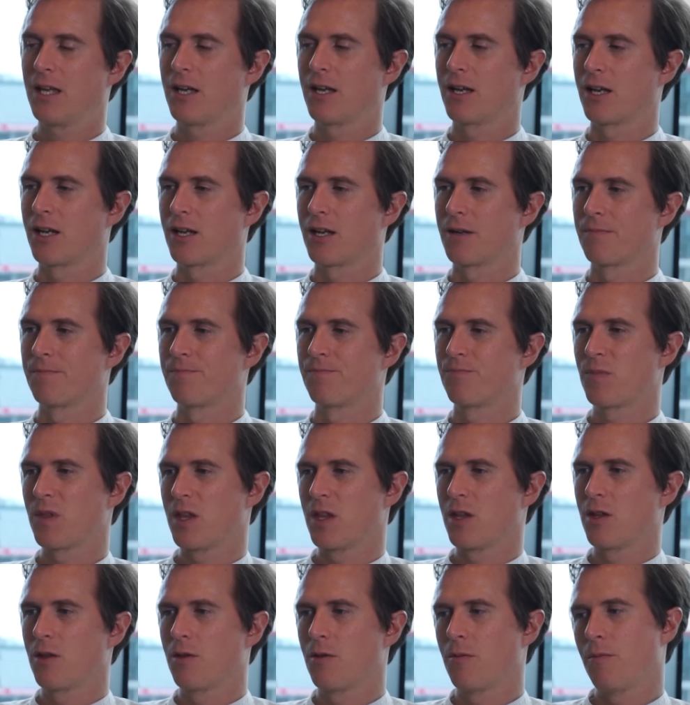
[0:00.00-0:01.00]

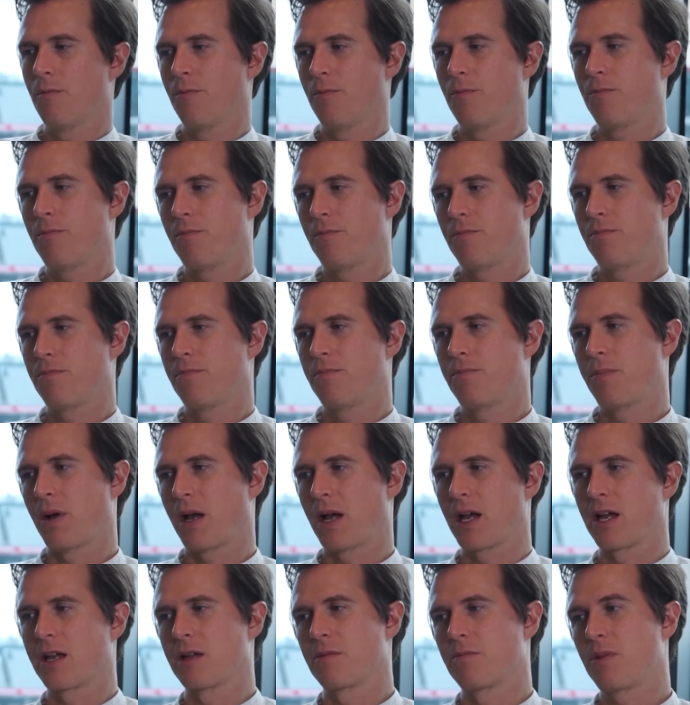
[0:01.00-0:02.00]

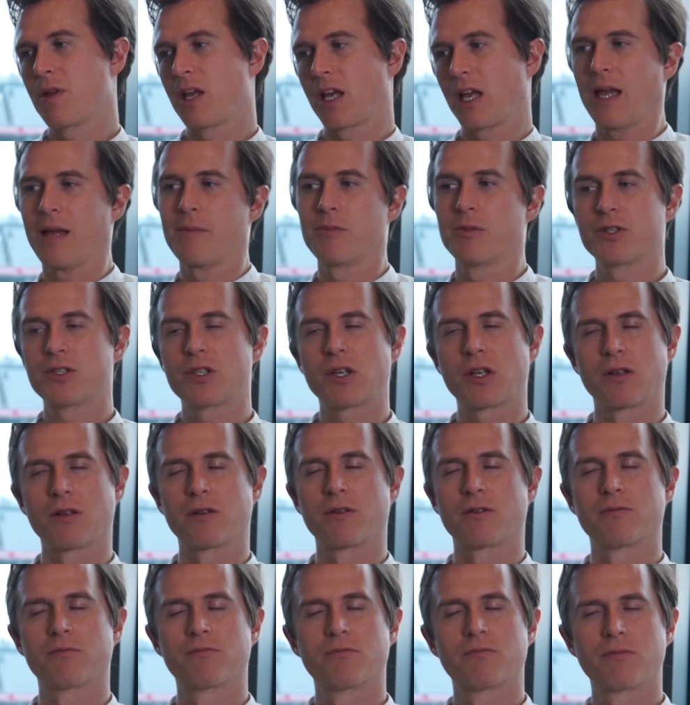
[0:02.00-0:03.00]
By being able
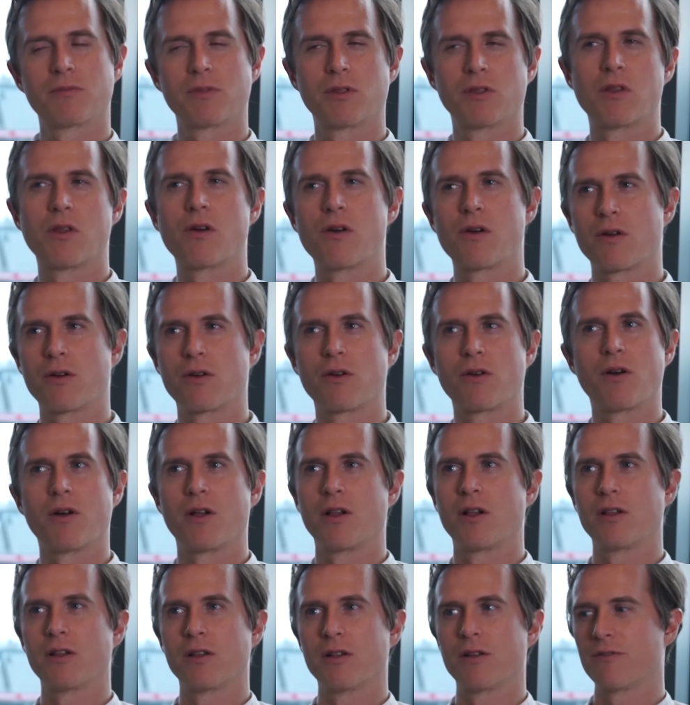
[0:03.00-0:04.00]
to learn
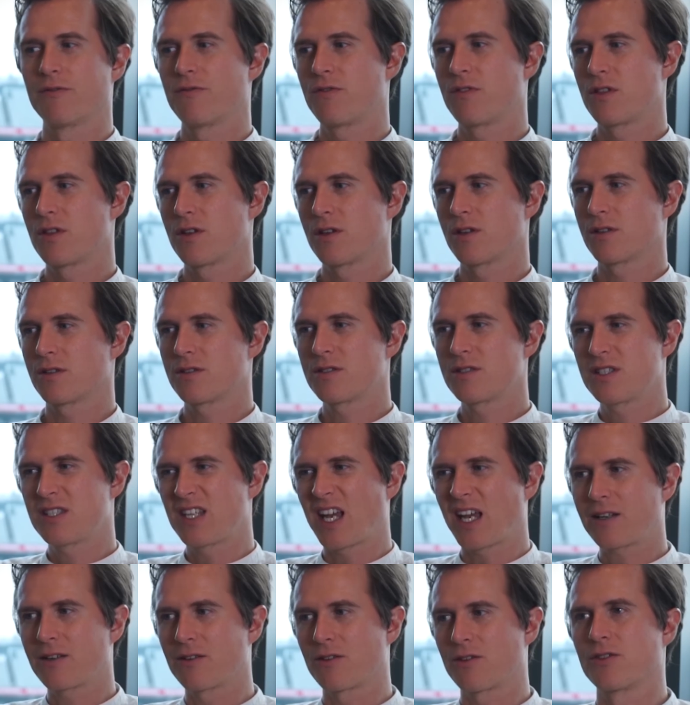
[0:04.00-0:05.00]
all of the
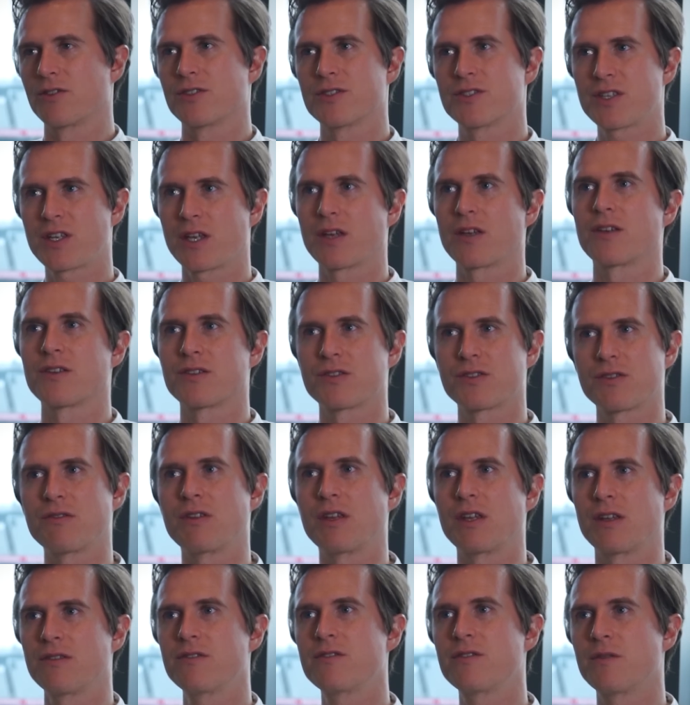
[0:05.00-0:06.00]
technical skills you
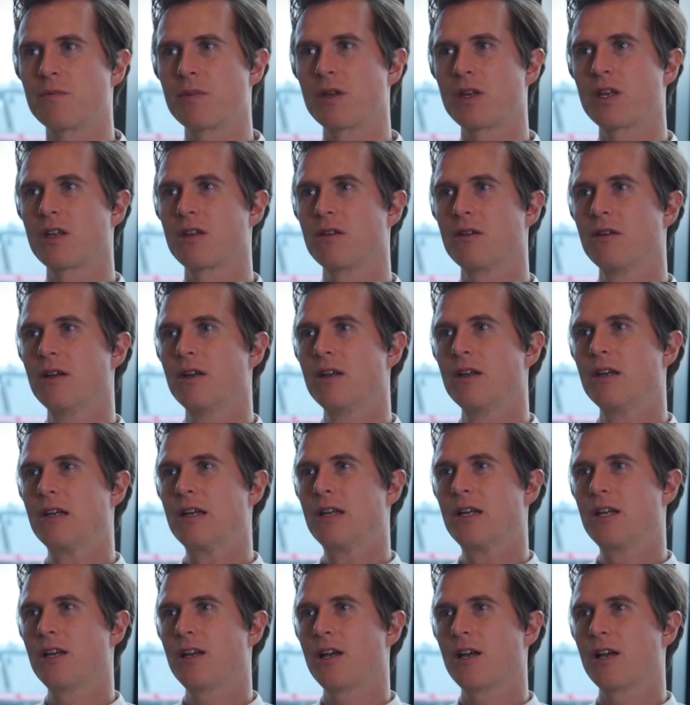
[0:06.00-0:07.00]
need to be
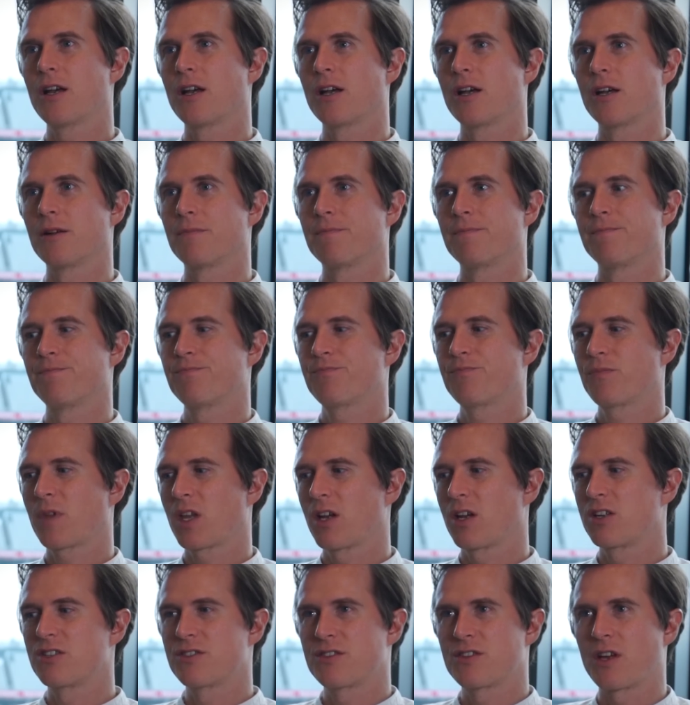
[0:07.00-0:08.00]

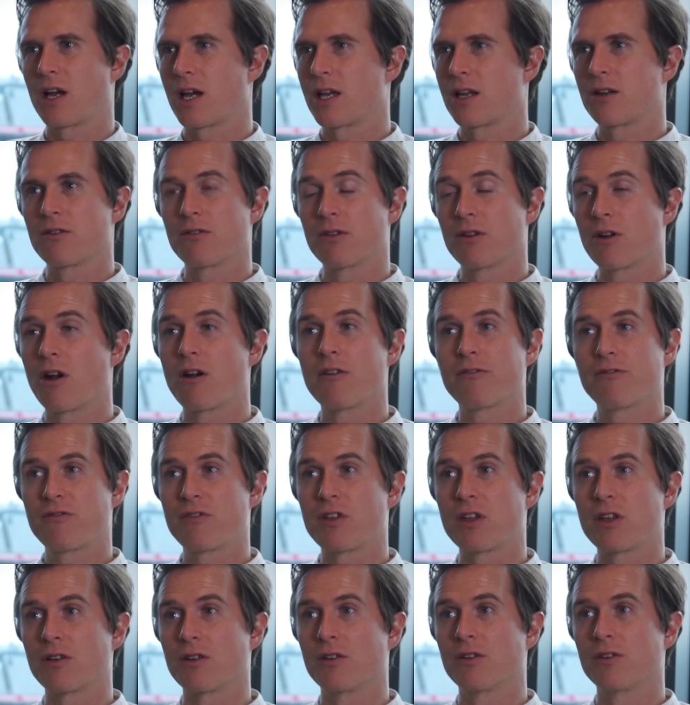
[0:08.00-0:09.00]
a designer in our
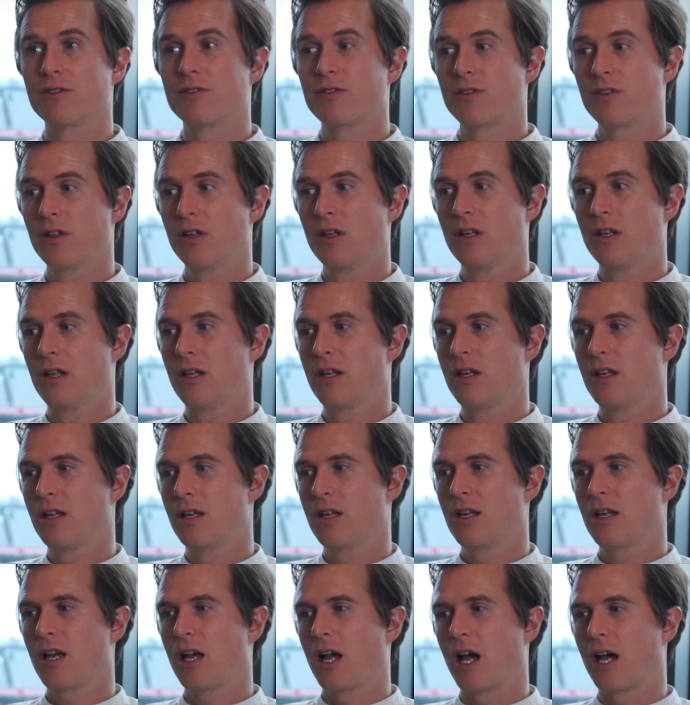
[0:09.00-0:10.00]
field,
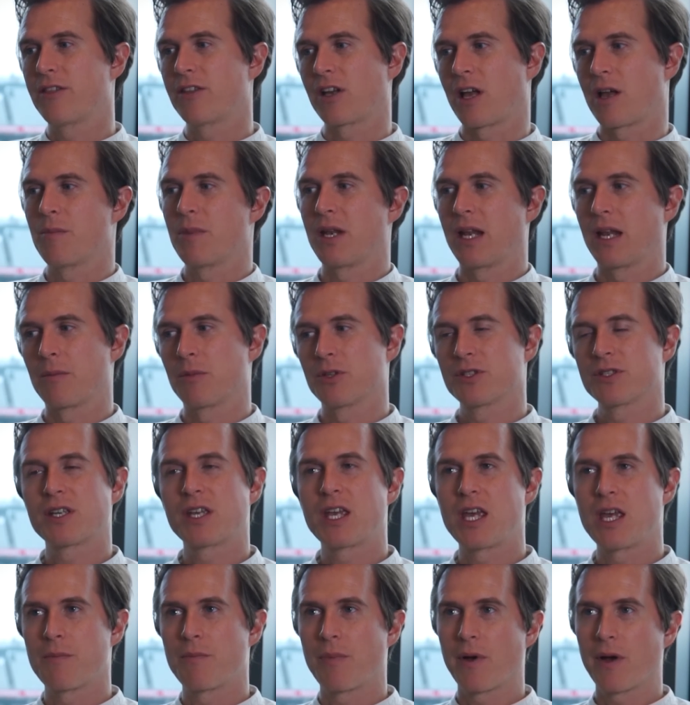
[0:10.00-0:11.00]
I think I've been able to
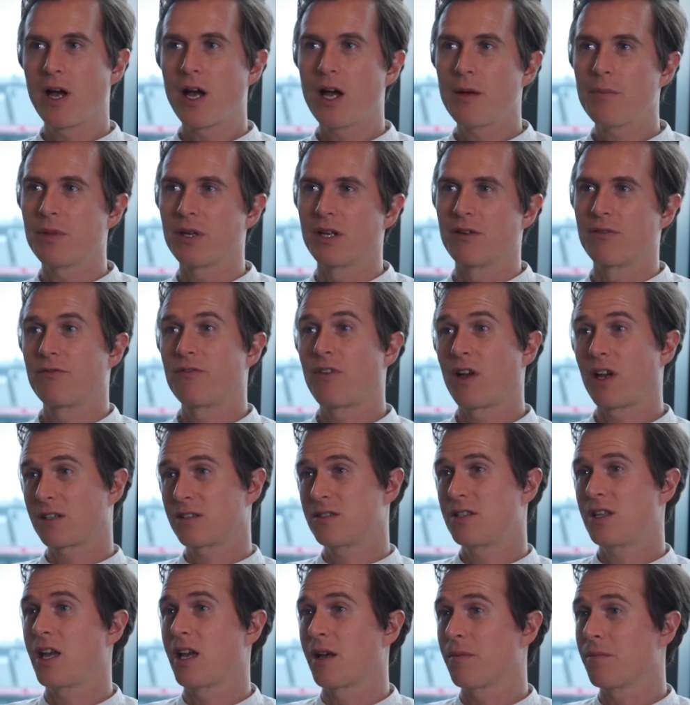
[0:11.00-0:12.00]
keep up and, in
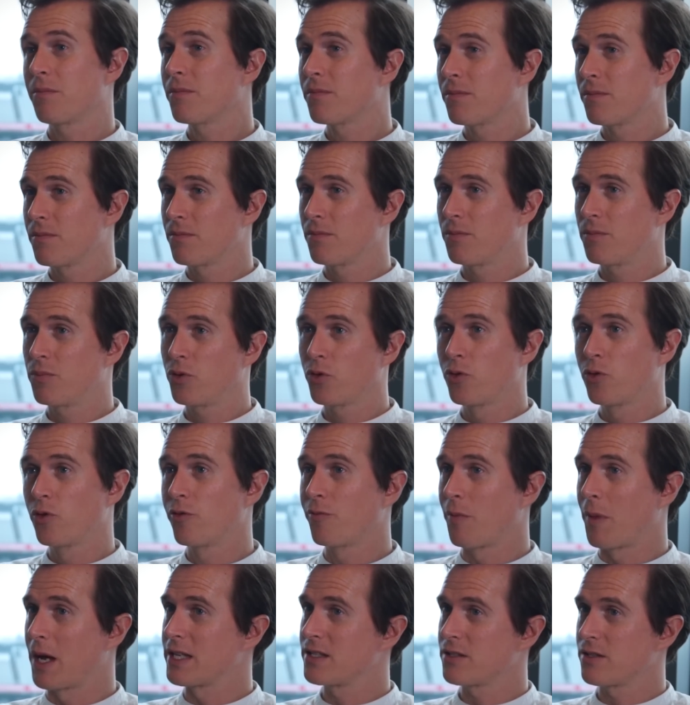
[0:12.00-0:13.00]
fact, yeah,
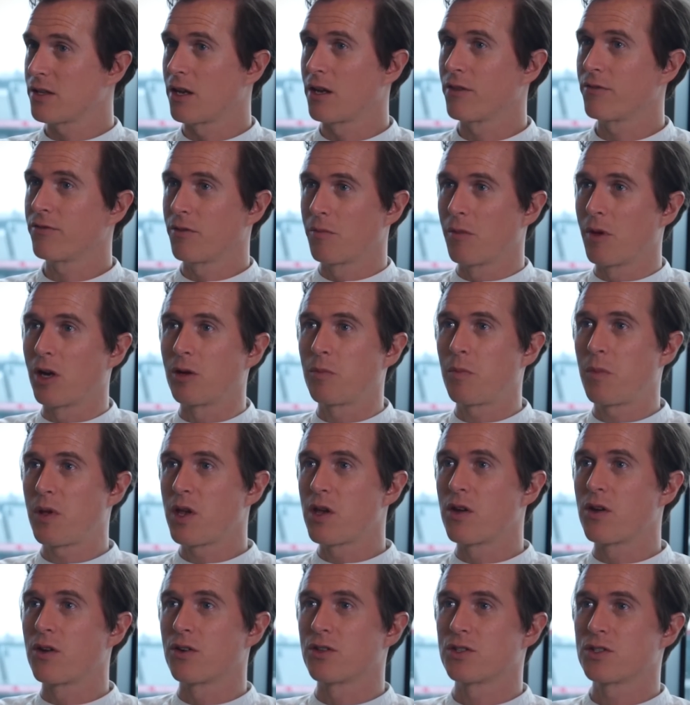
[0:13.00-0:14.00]
prove myself among
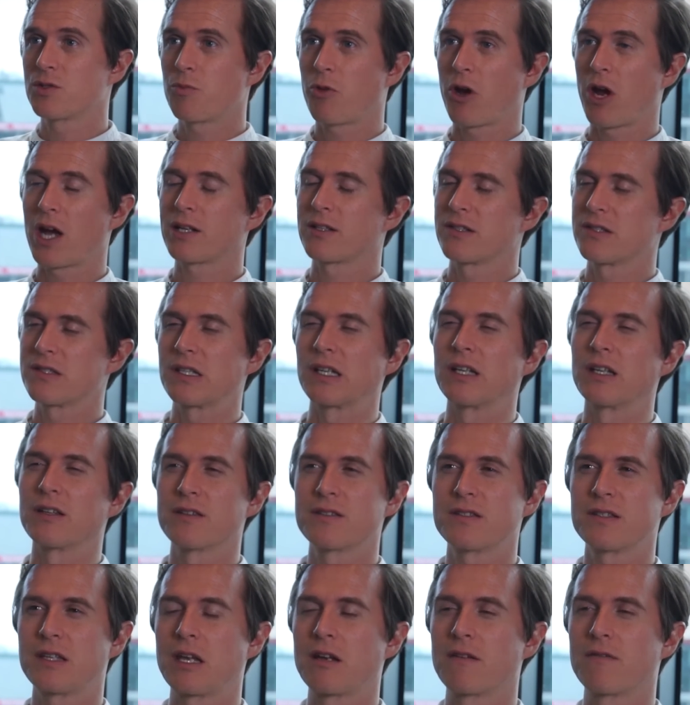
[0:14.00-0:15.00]
peers practicing at the
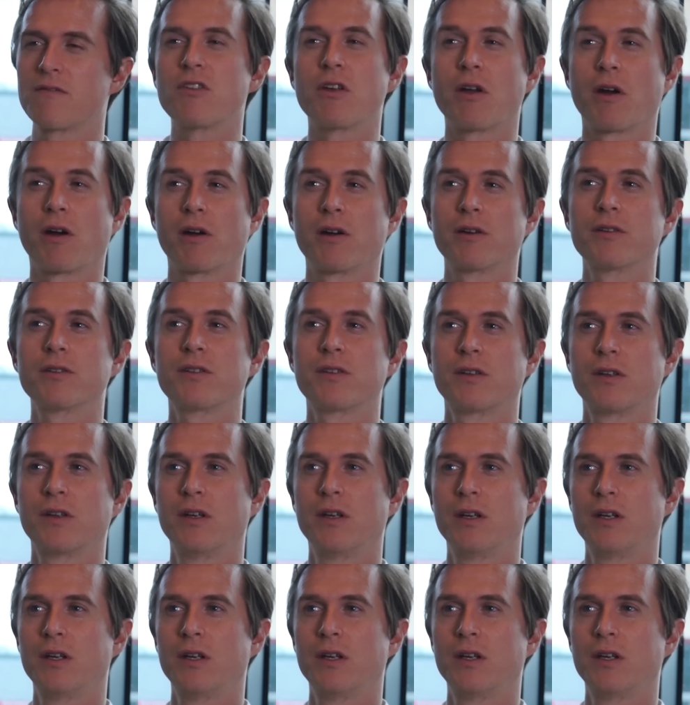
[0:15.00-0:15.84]
state of the art.